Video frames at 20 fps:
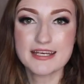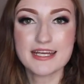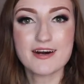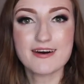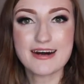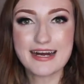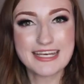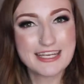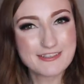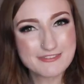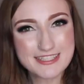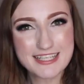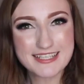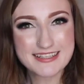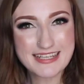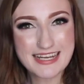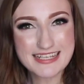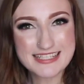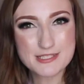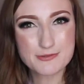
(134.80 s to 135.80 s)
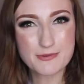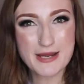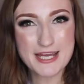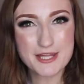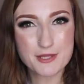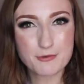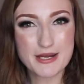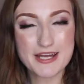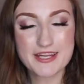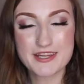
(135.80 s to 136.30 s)
Now, I never let that
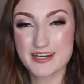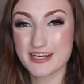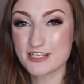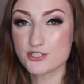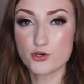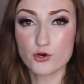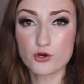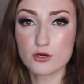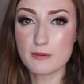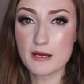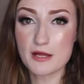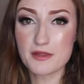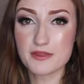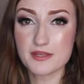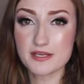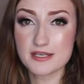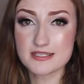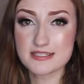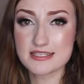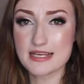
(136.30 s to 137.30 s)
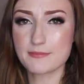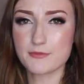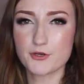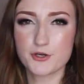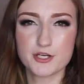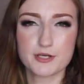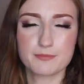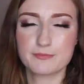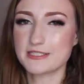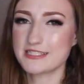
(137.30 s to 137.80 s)
sway the way that I talk about things. I'm
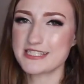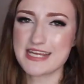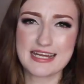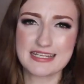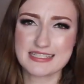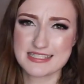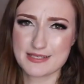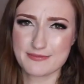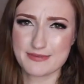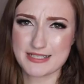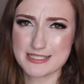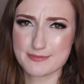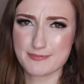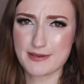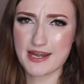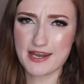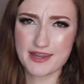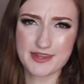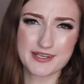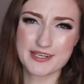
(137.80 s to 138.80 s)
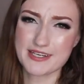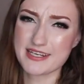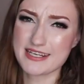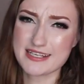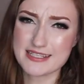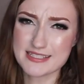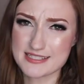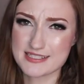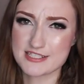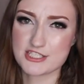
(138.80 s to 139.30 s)
not going to pretend something's better than it
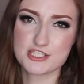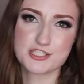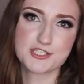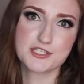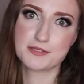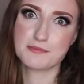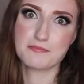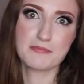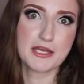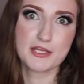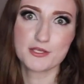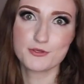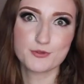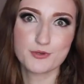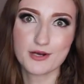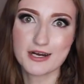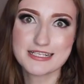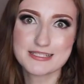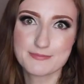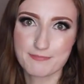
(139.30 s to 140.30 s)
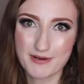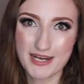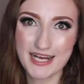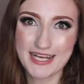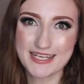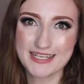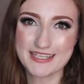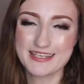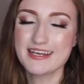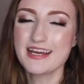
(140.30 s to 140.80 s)
is just to make you guys
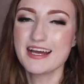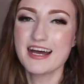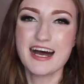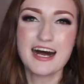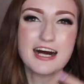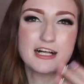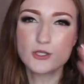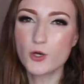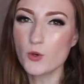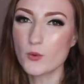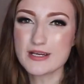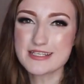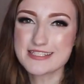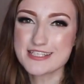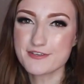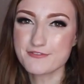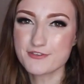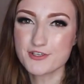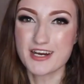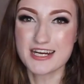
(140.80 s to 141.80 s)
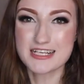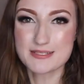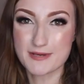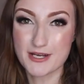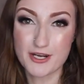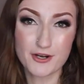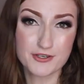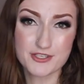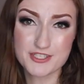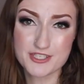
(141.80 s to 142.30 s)
buy it. I'll always give you guys
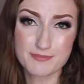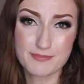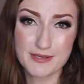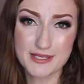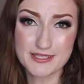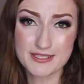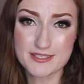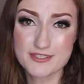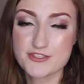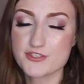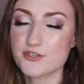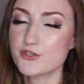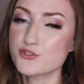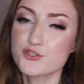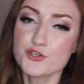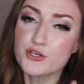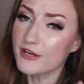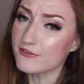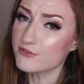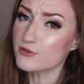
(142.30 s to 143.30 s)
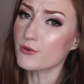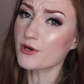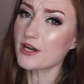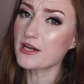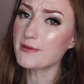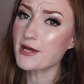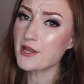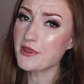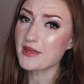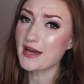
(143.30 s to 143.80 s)
my honest opinion, so you don't have to
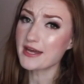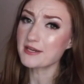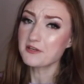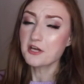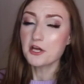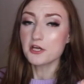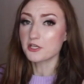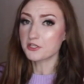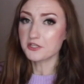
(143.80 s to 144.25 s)
worry about that.